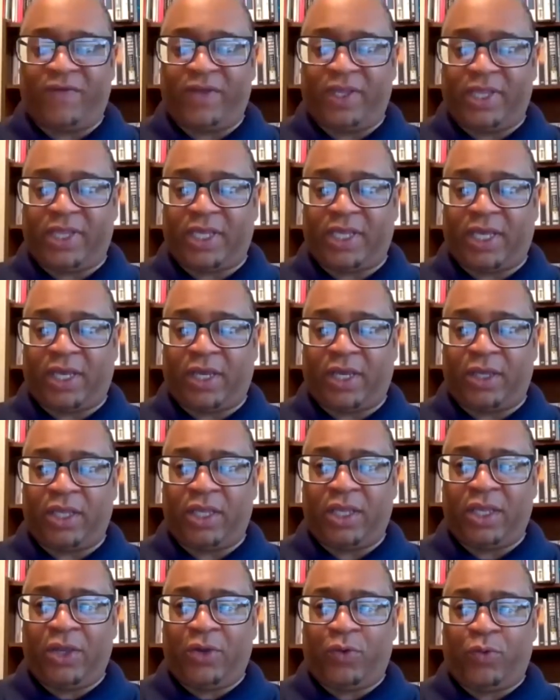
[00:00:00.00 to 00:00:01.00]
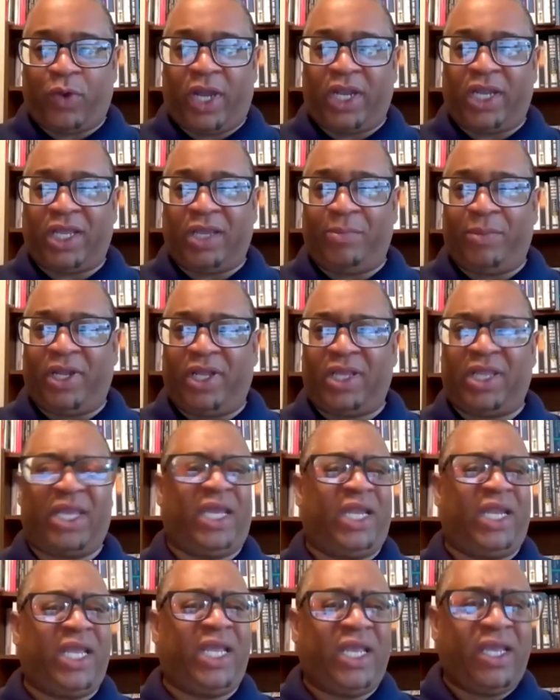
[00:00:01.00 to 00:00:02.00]
of his uh, writing
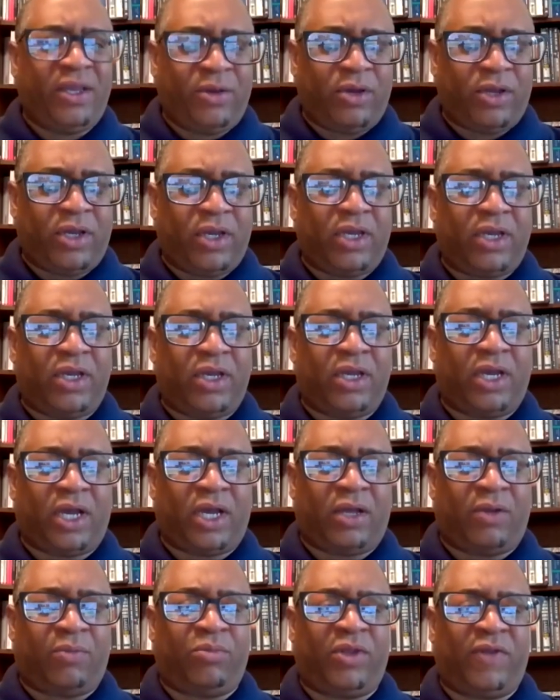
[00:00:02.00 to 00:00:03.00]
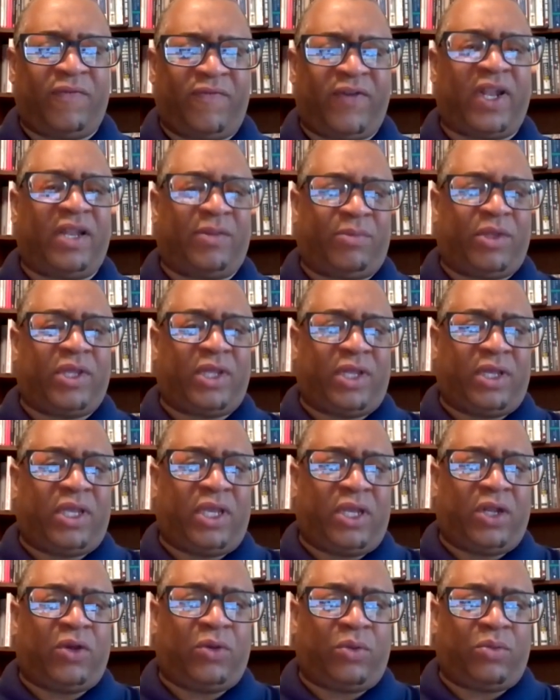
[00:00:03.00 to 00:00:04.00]
ability, and he uh, developed,
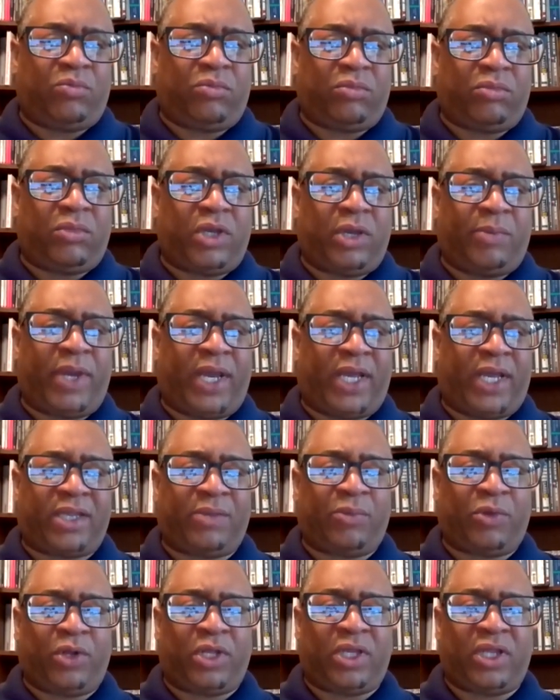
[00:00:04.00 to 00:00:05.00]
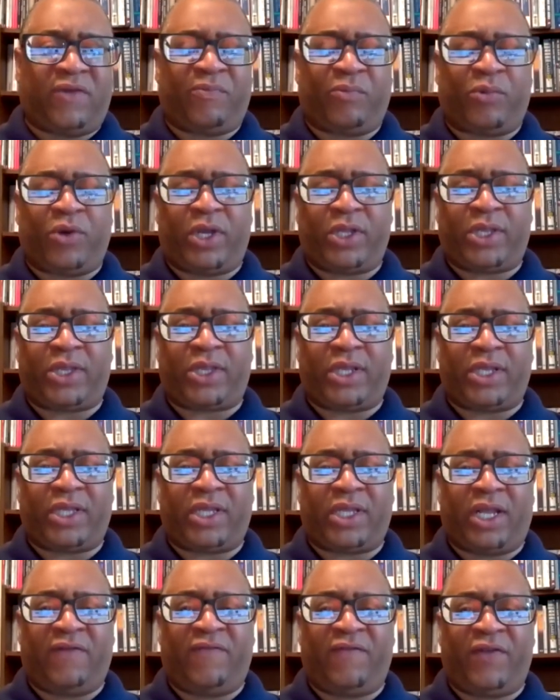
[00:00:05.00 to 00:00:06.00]
you know, a passable enough presence
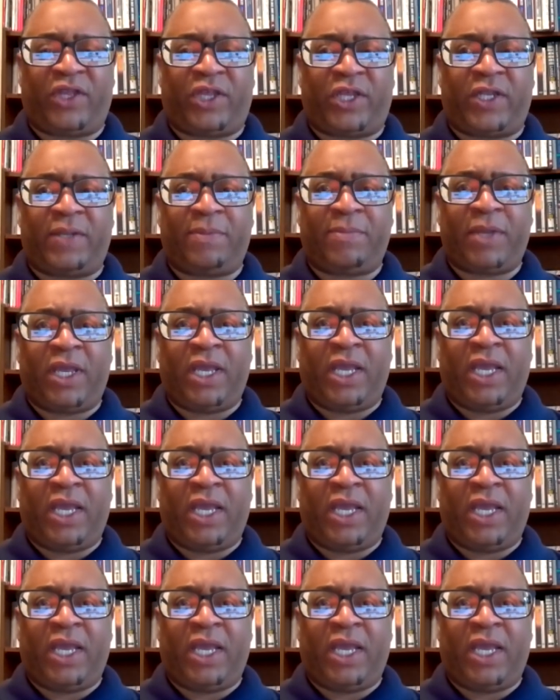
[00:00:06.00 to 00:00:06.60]
on television.